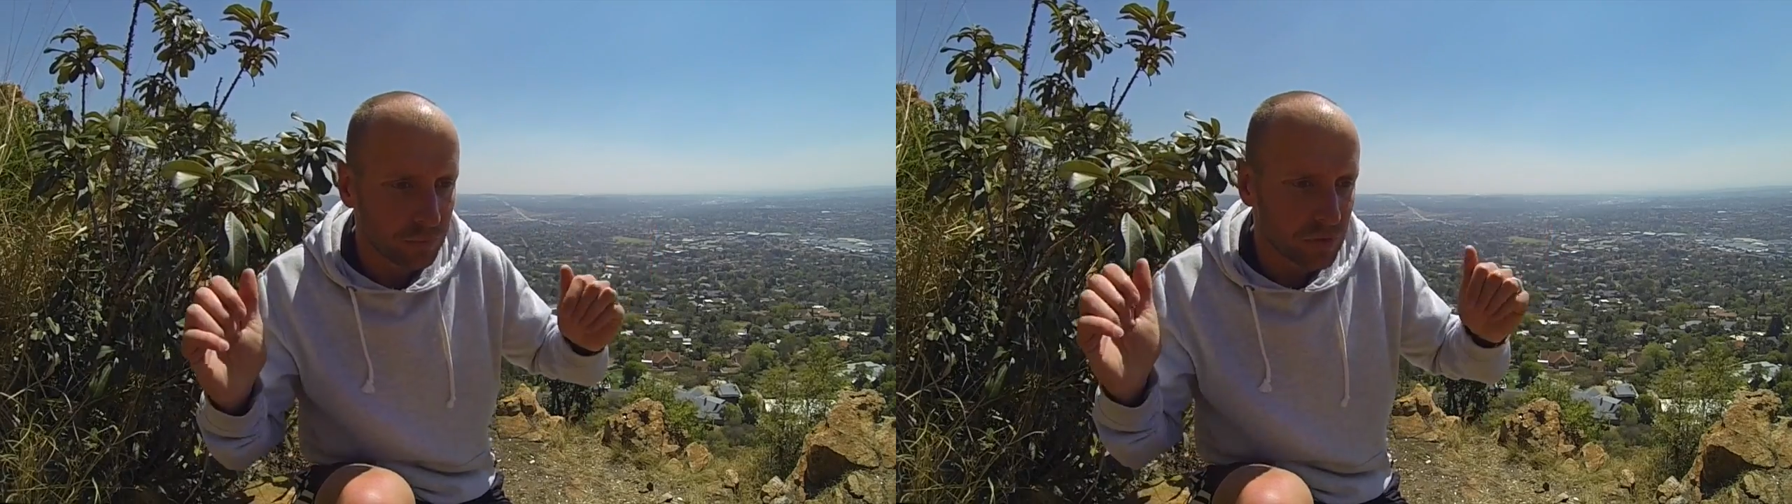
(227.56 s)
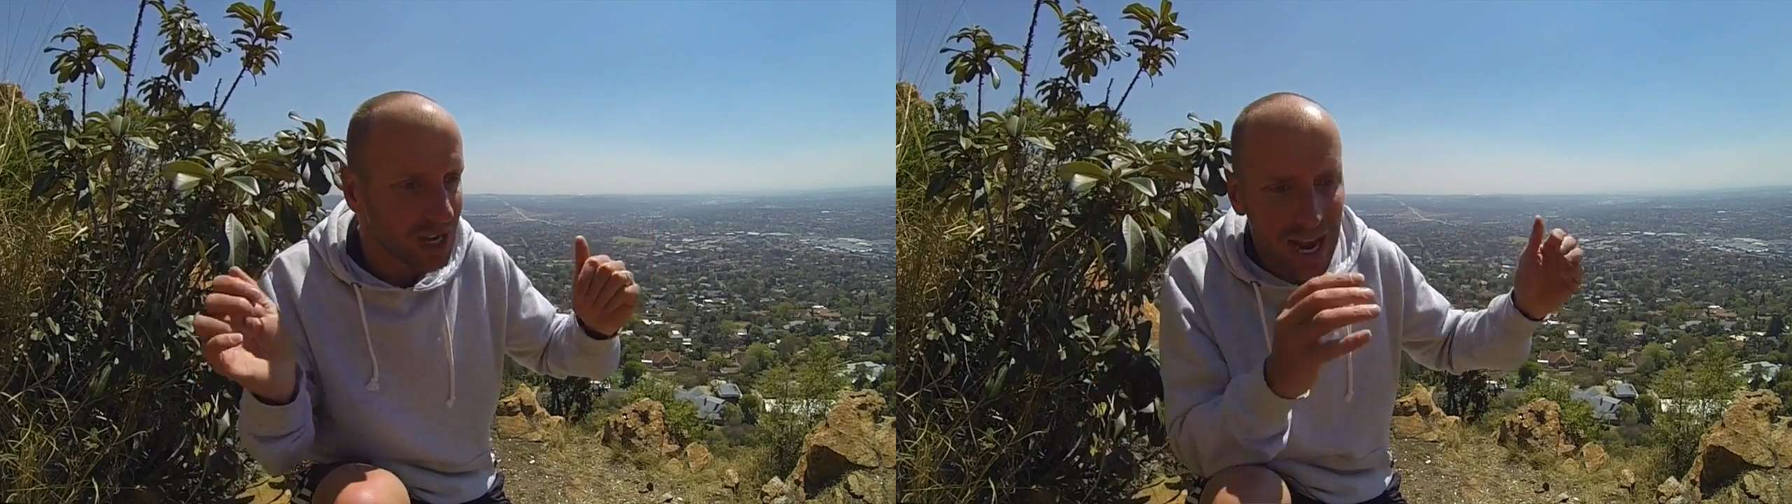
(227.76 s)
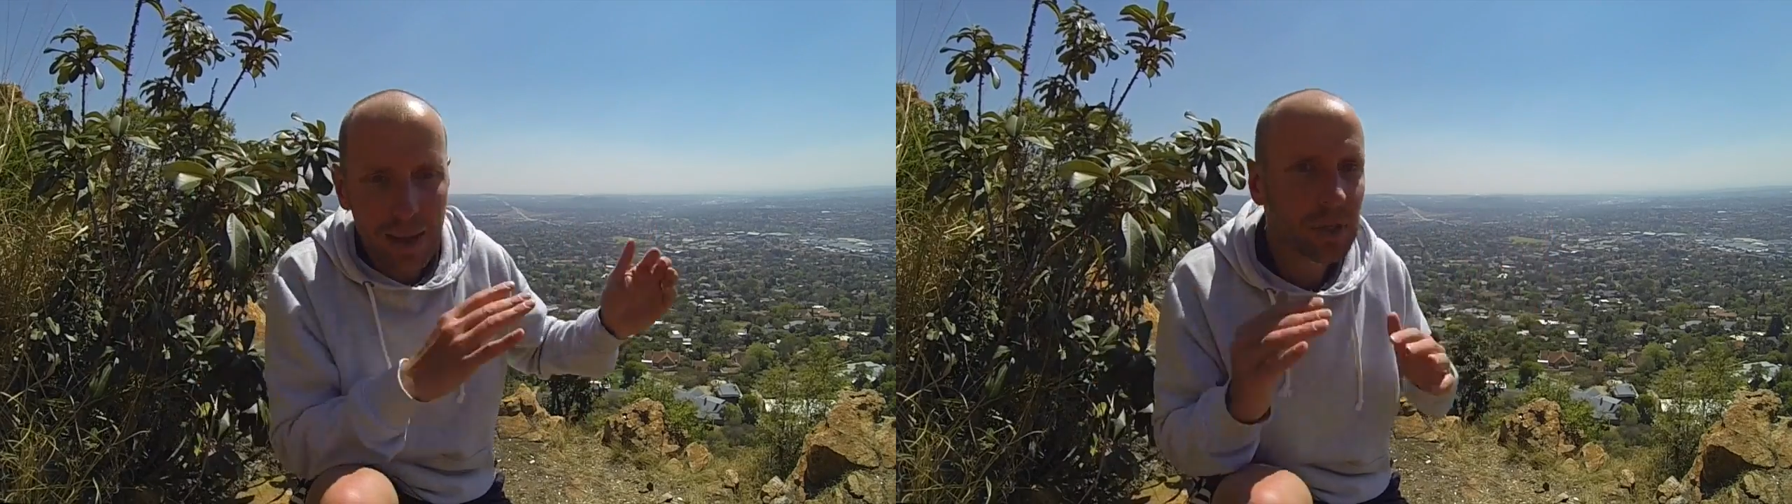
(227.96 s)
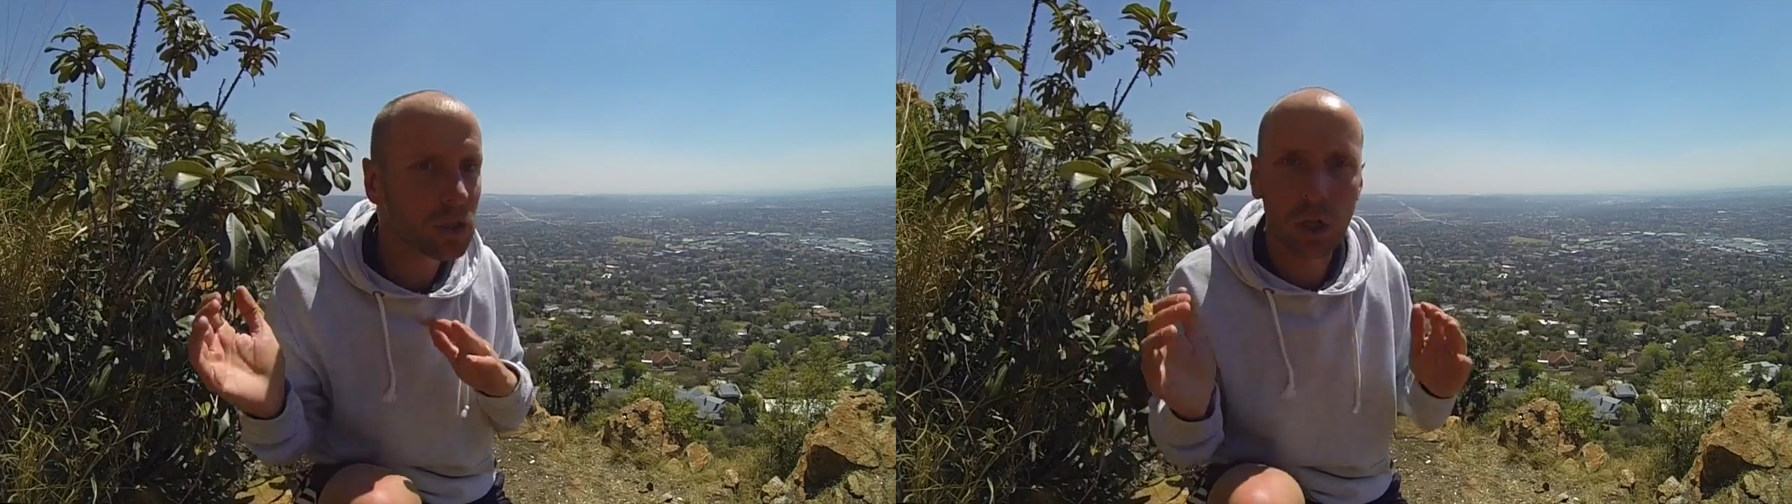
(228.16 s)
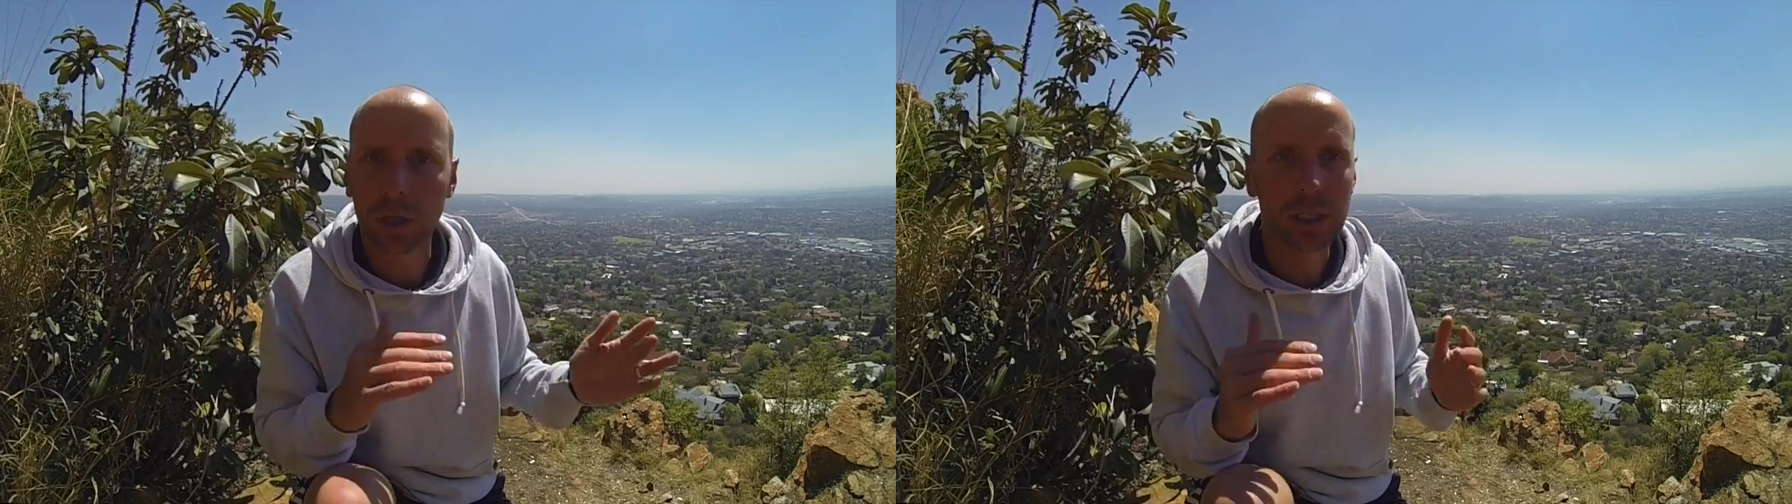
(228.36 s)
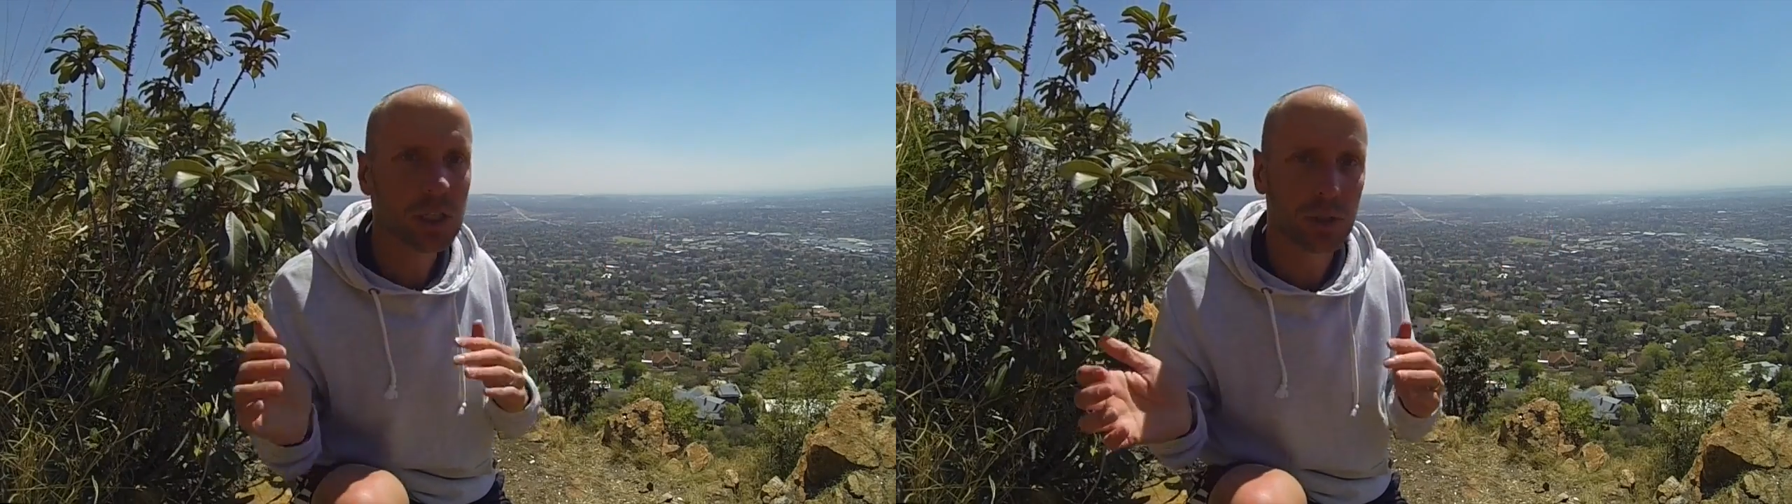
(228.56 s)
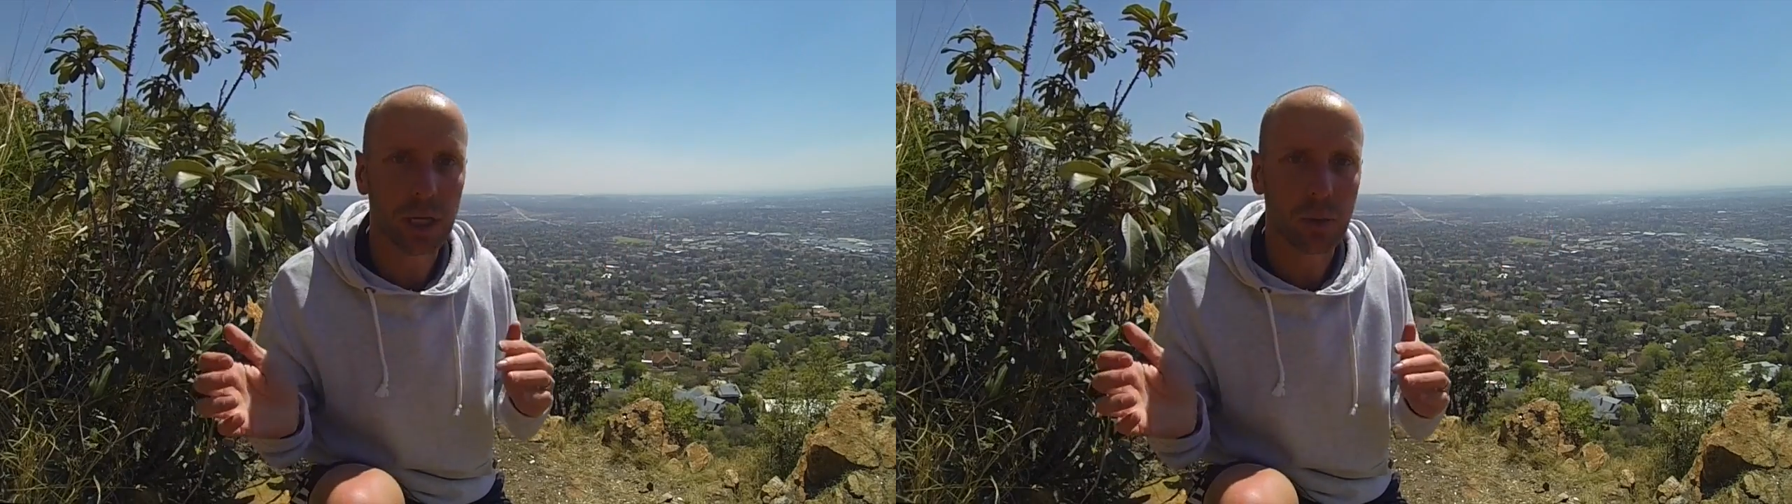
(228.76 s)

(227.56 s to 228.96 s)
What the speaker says: time is not an issue here.